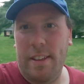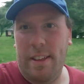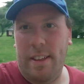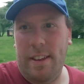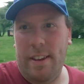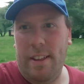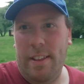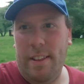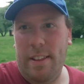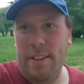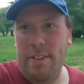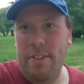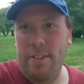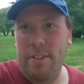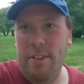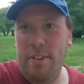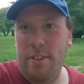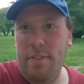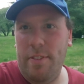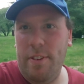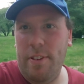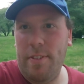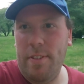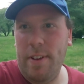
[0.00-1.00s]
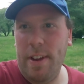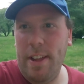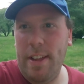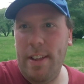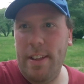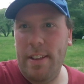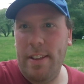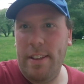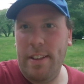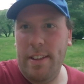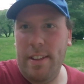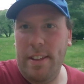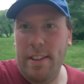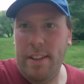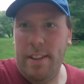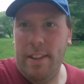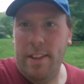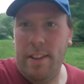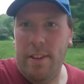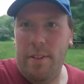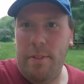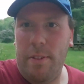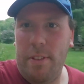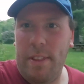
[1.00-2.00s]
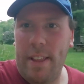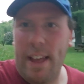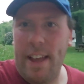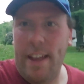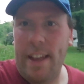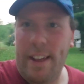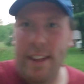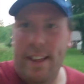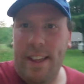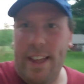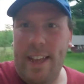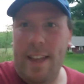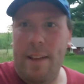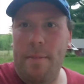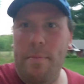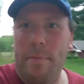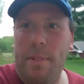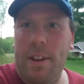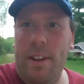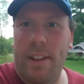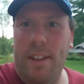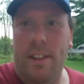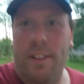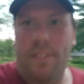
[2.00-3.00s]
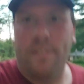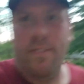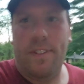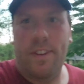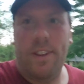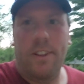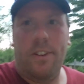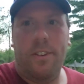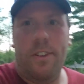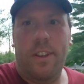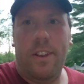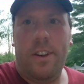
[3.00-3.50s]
and I'll let you know if you're right. With that, I am going to end the video